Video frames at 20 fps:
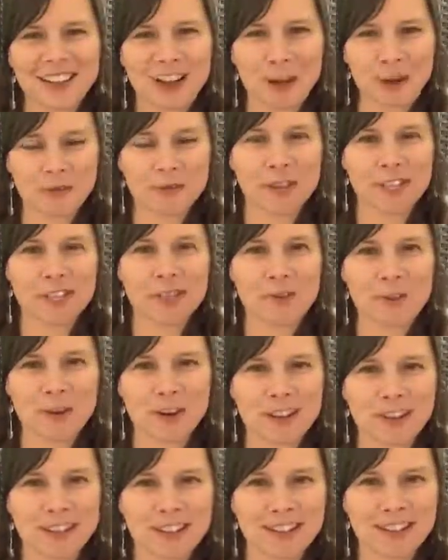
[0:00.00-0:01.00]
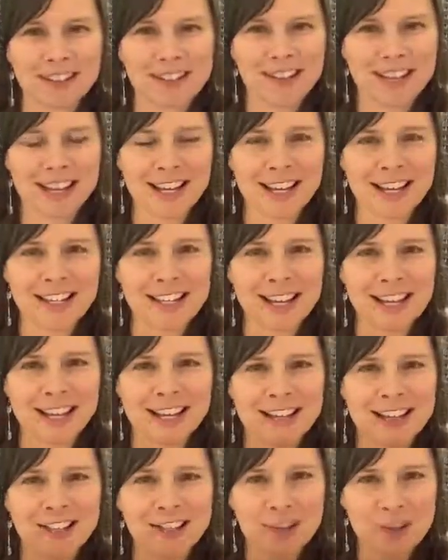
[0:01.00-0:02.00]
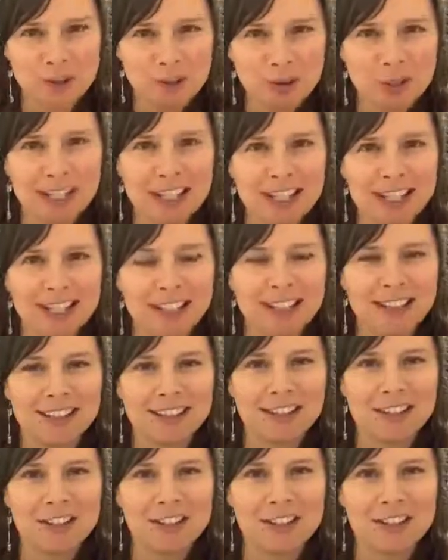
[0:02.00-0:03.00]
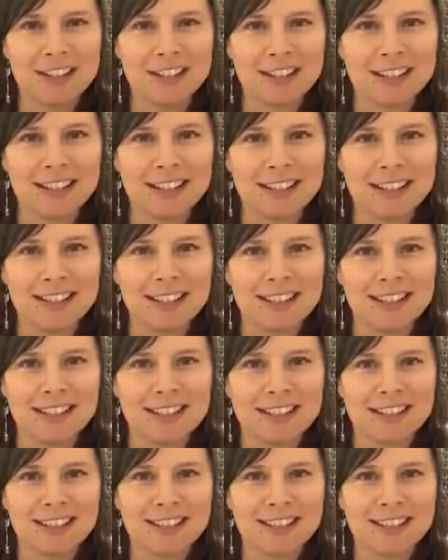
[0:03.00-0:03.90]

of this work is, like I said, it's unity, consciousness.